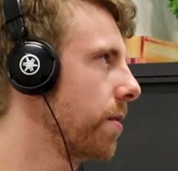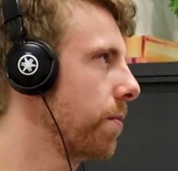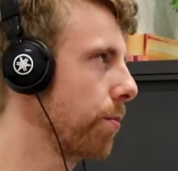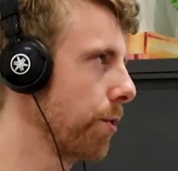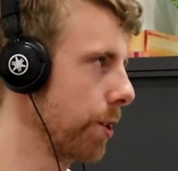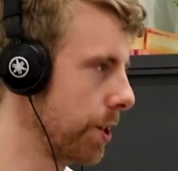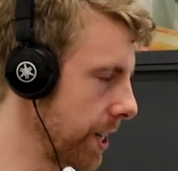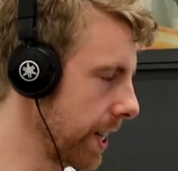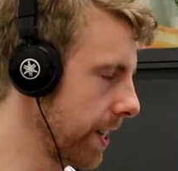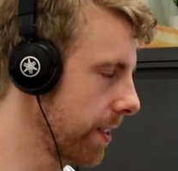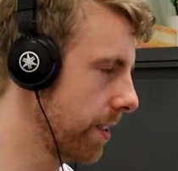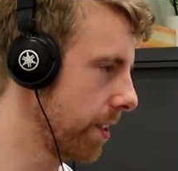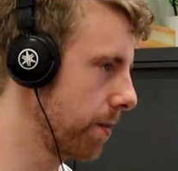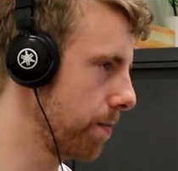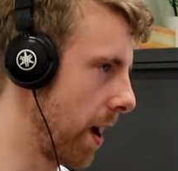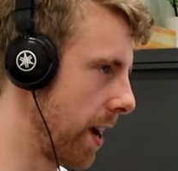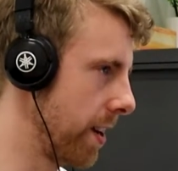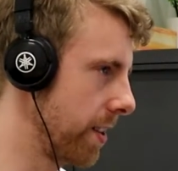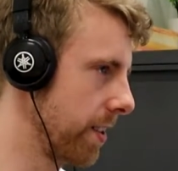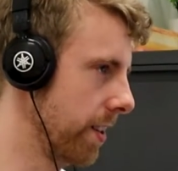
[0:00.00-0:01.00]
predicted
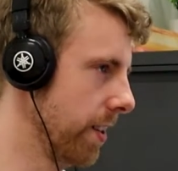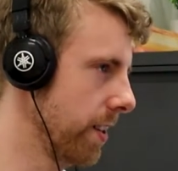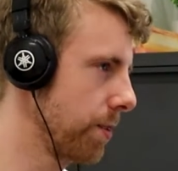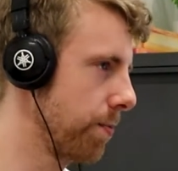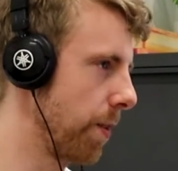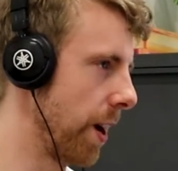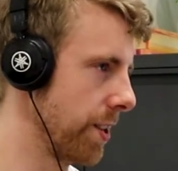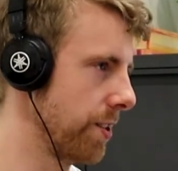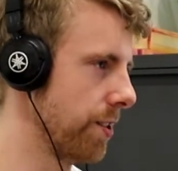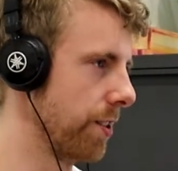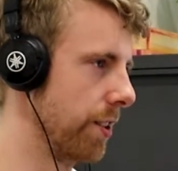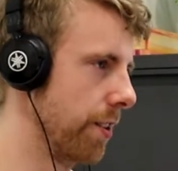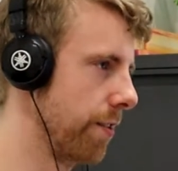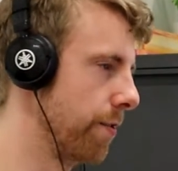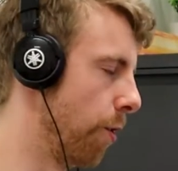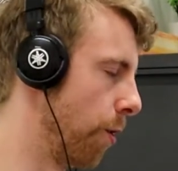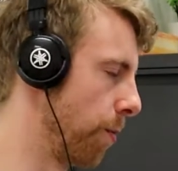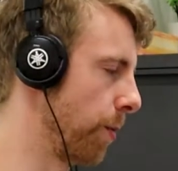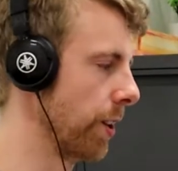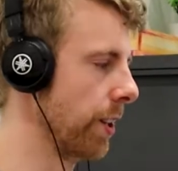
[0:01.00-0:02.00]
maintenance based on the
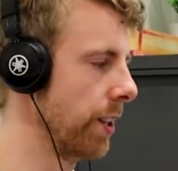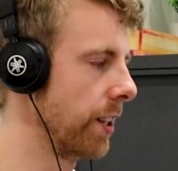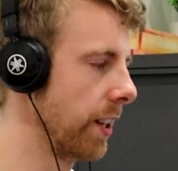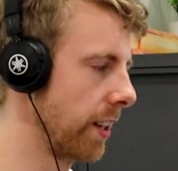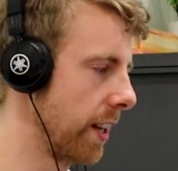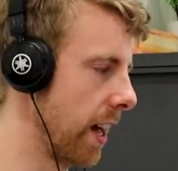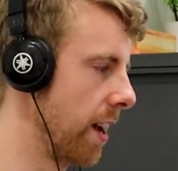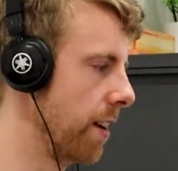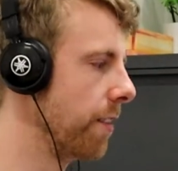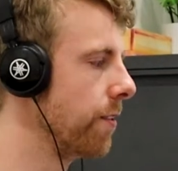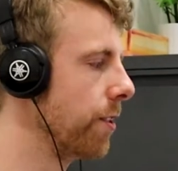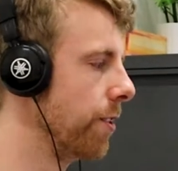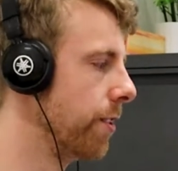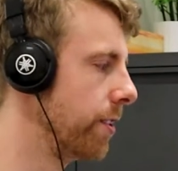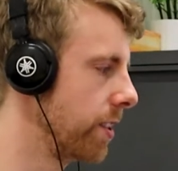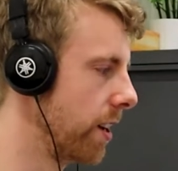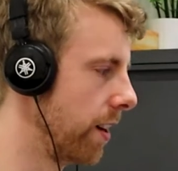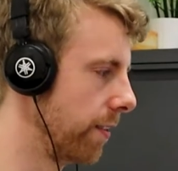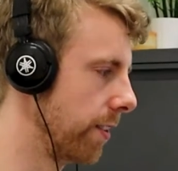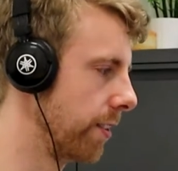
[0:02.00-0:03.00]
formula that they have
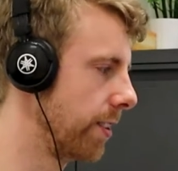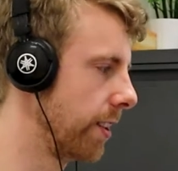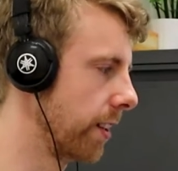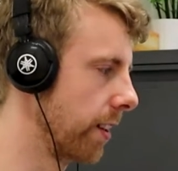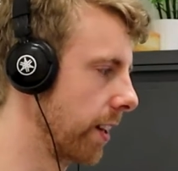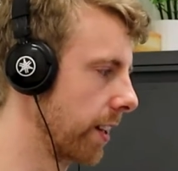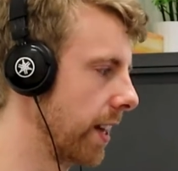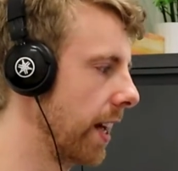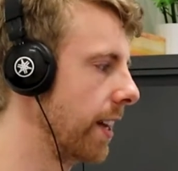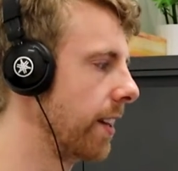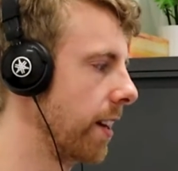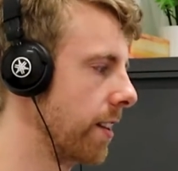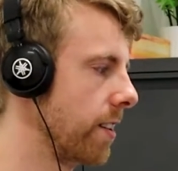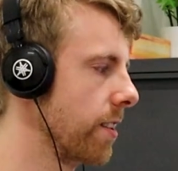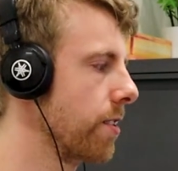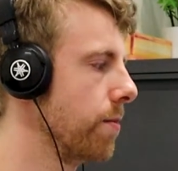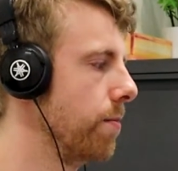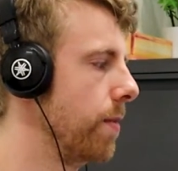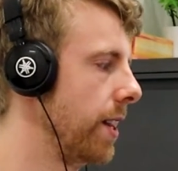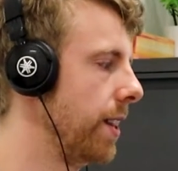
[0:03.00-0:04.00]
used and everything like that. That
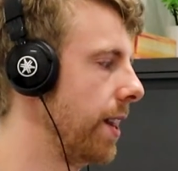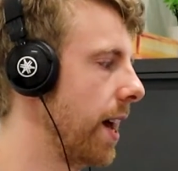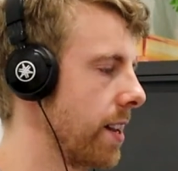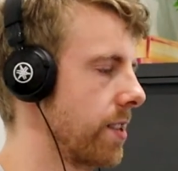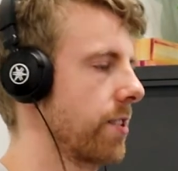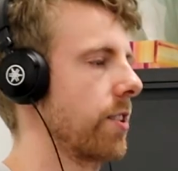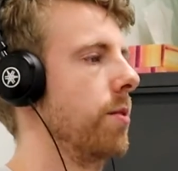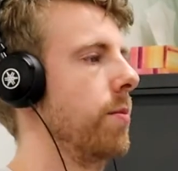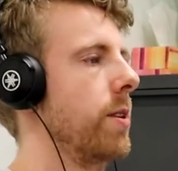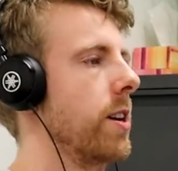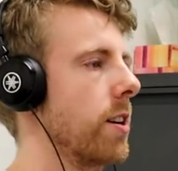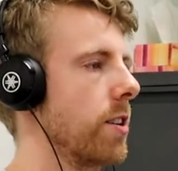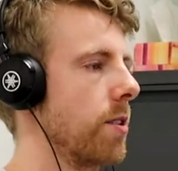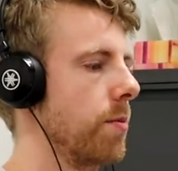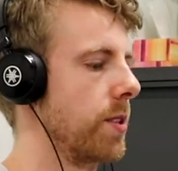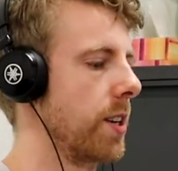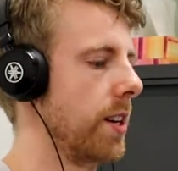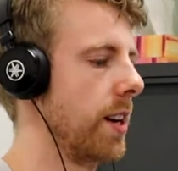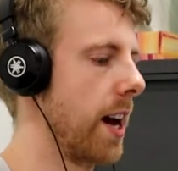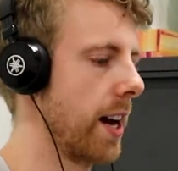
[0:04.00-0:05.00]
doesn't mean that's going to be
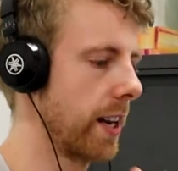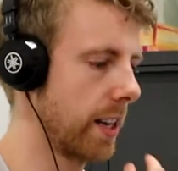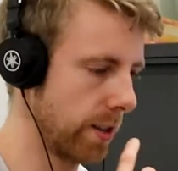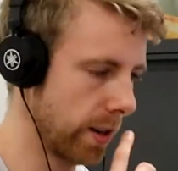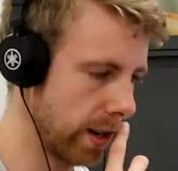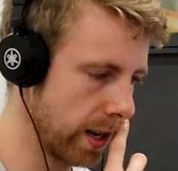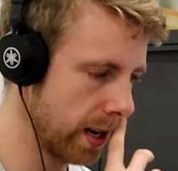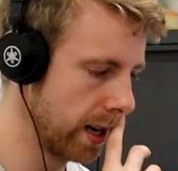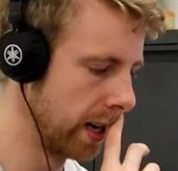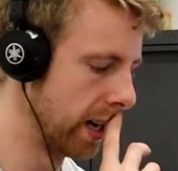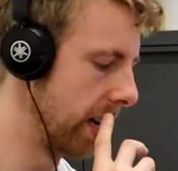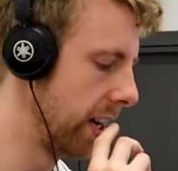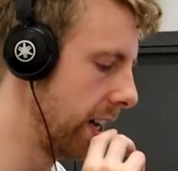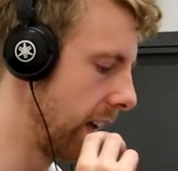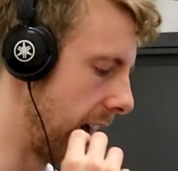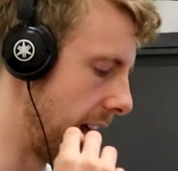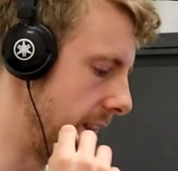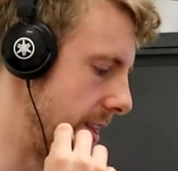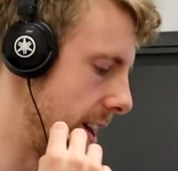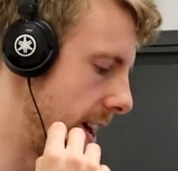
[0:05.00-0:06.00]
100% accurate.
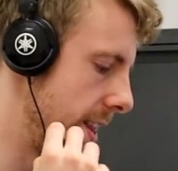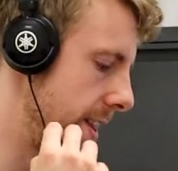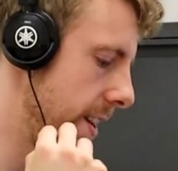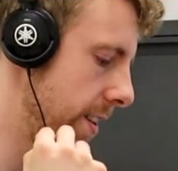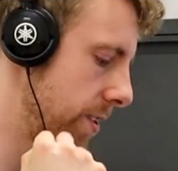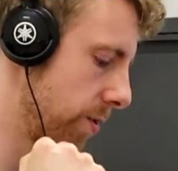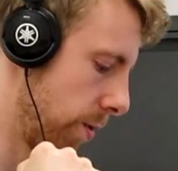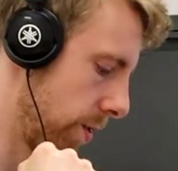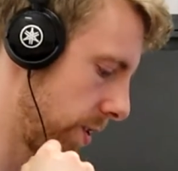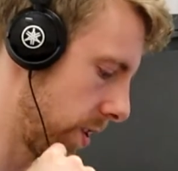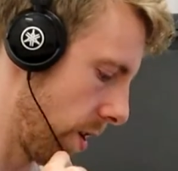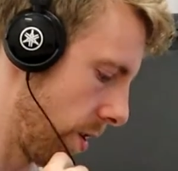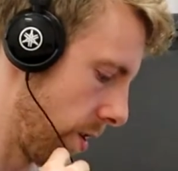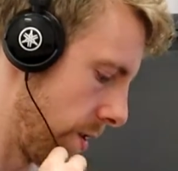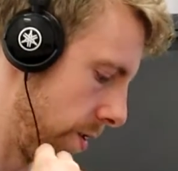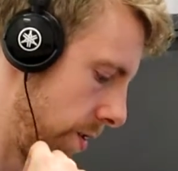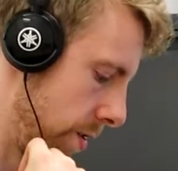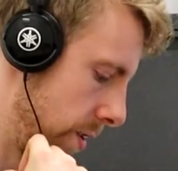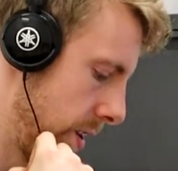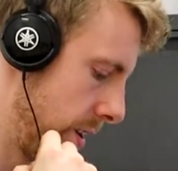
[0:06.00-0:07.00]
And then there's
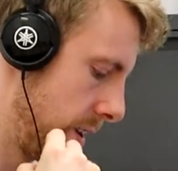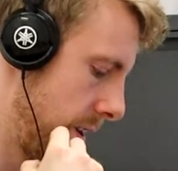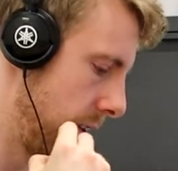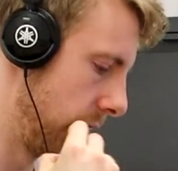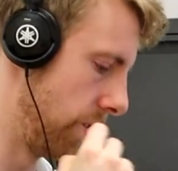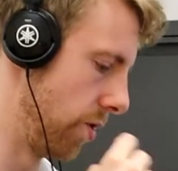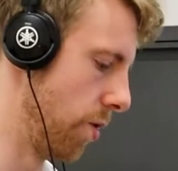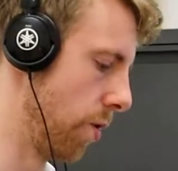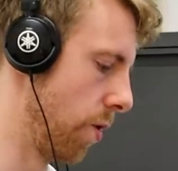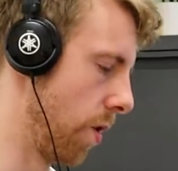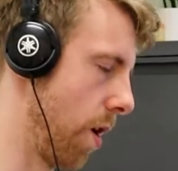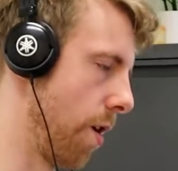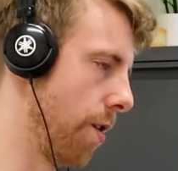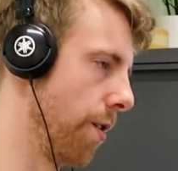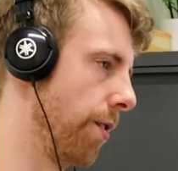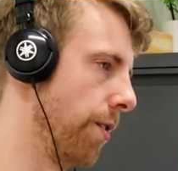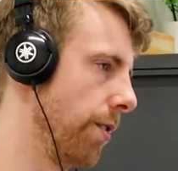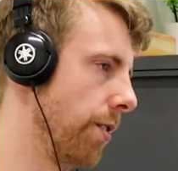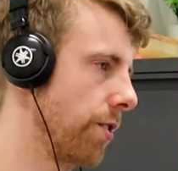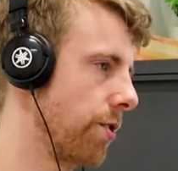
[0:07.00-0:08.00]
also your
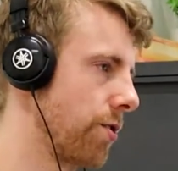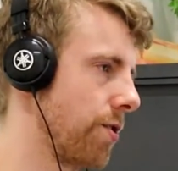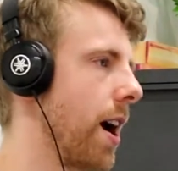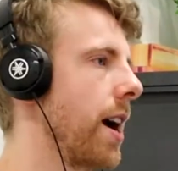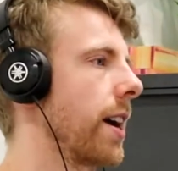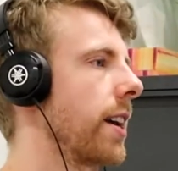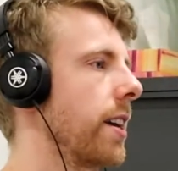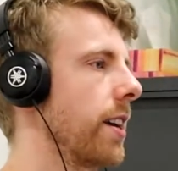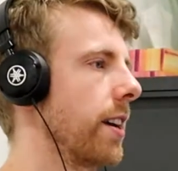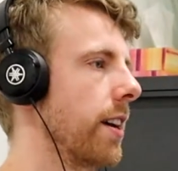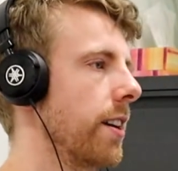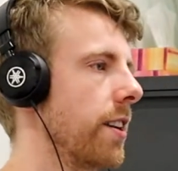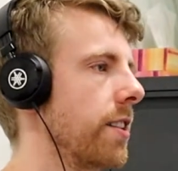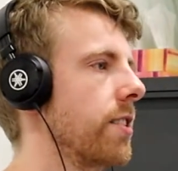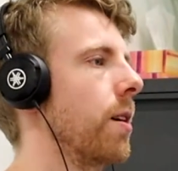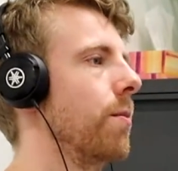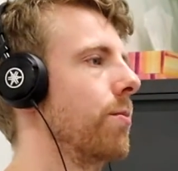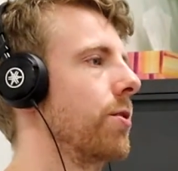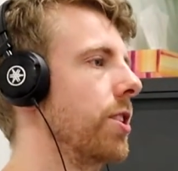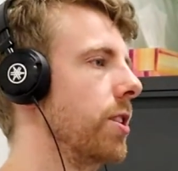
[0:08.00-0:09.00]
own tracking and
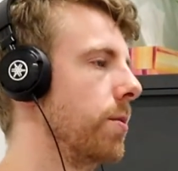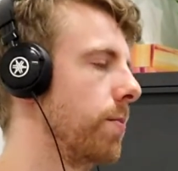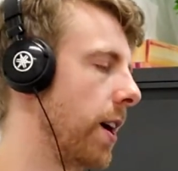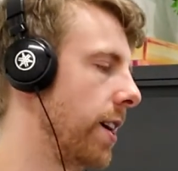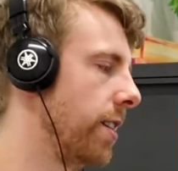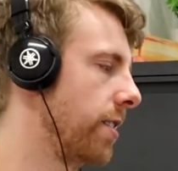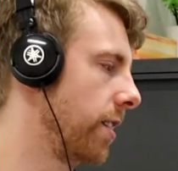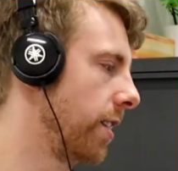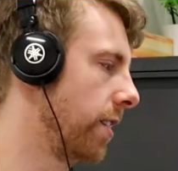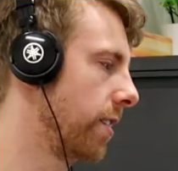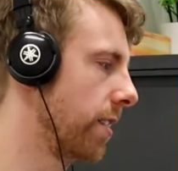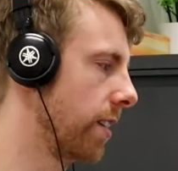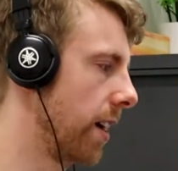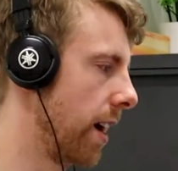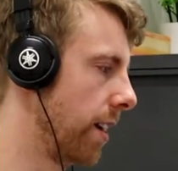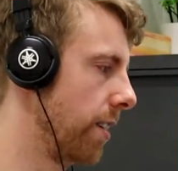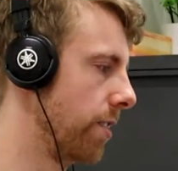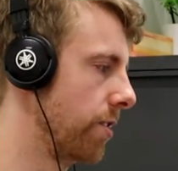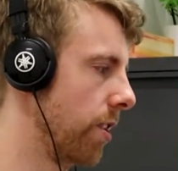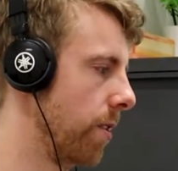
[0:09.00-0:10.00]
assumptions based into
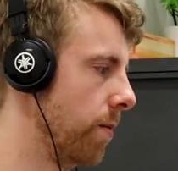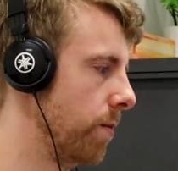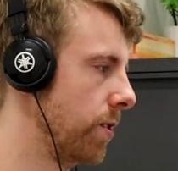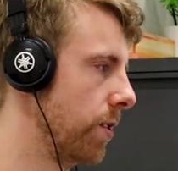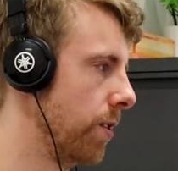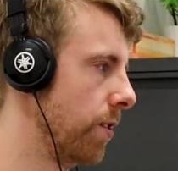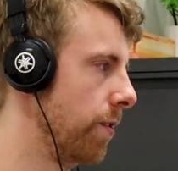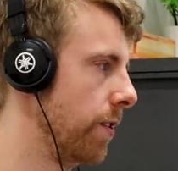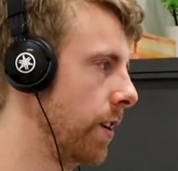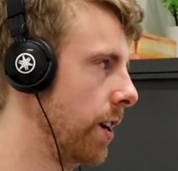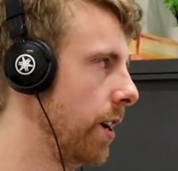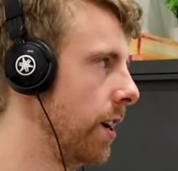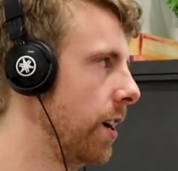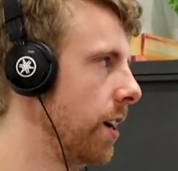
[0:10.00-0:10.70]
that in terms of